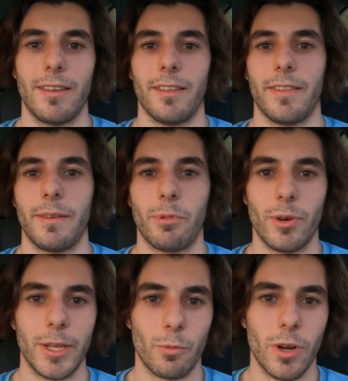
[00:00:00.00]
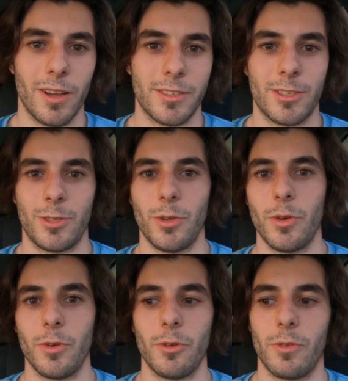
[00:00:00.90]
The point was
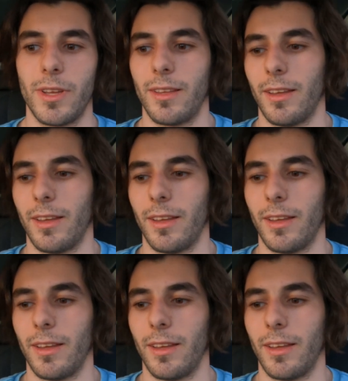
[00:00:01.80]
to